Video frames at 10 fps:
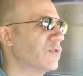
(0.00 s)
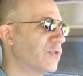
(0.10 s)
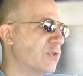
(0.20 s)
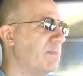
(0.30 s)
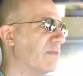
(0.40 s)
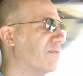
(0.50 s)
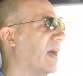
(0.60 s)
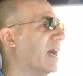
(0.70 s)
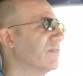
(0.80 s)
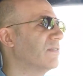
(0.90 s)
super
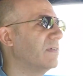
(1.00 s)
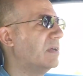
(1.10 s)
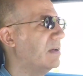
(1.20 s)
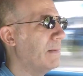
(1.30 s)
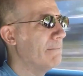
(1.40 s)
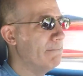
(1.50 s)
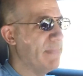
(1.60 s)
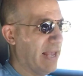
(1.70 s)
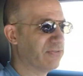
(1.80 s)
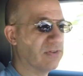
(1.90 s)
fast,
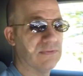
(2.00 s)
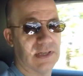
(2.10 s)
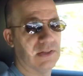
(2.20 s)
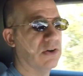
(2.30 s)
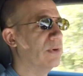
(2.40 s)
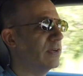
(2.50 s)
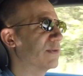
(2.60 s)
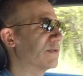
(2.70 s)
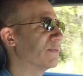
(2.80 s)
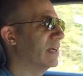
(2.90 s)
massively low
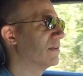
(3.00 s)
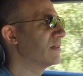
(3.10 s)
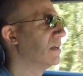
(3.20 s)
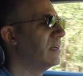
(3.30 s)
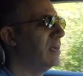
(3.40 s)
interest rates,